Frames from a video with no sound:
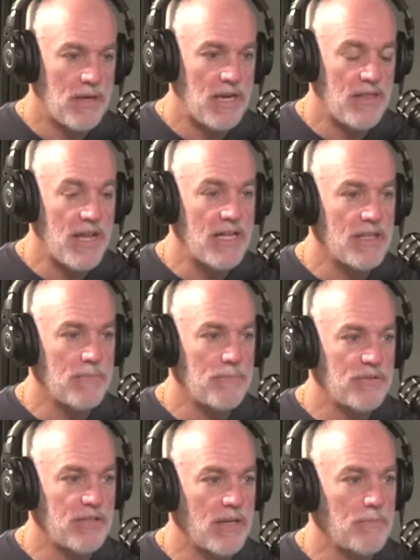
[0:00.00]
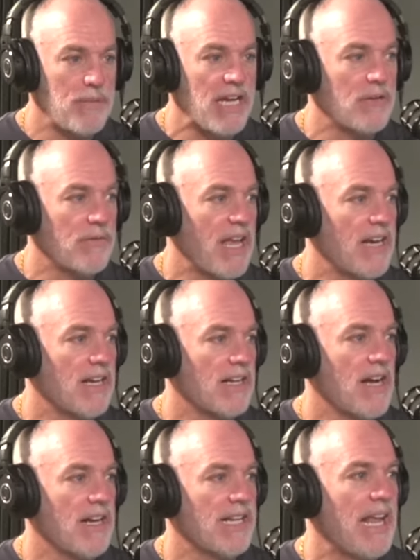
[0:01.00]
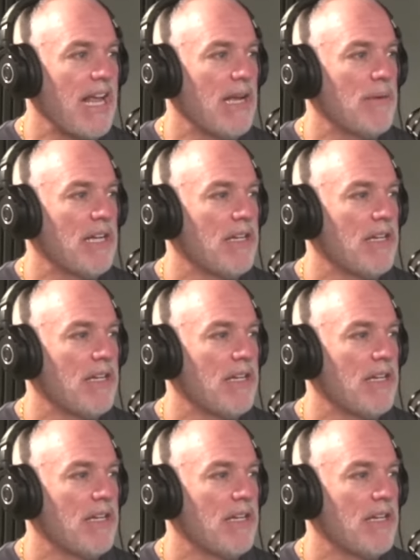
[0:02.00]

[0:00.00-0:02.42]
And then the Bank of Canada kind of came